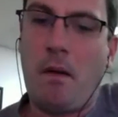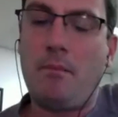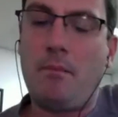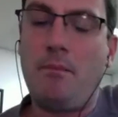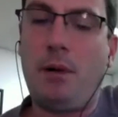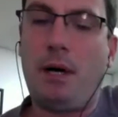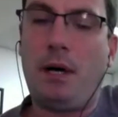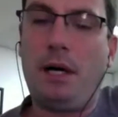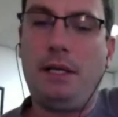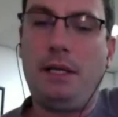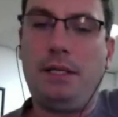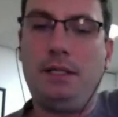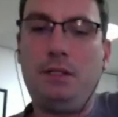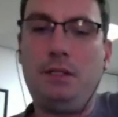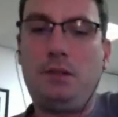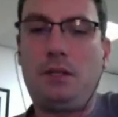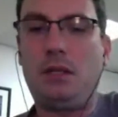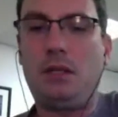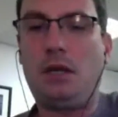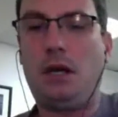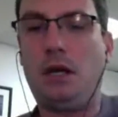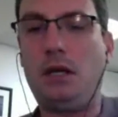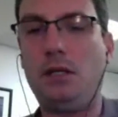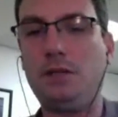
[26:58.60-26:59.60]
But
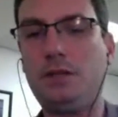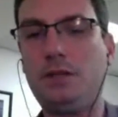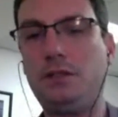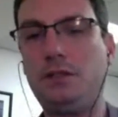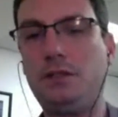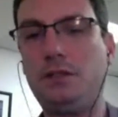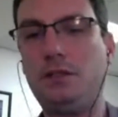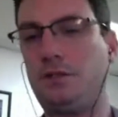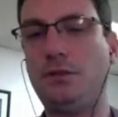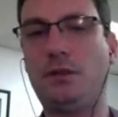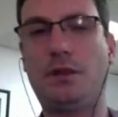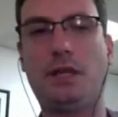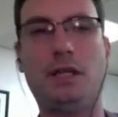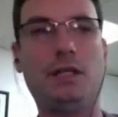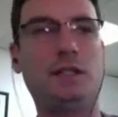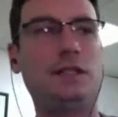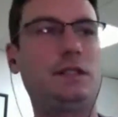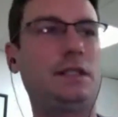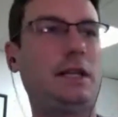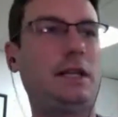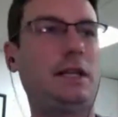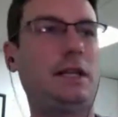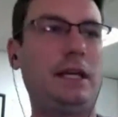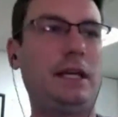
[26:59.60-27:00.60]
you can also do
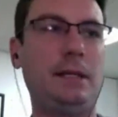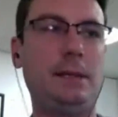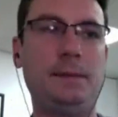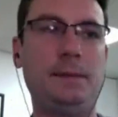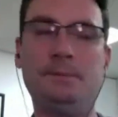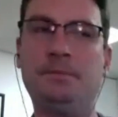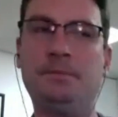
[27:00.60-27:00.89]
things like,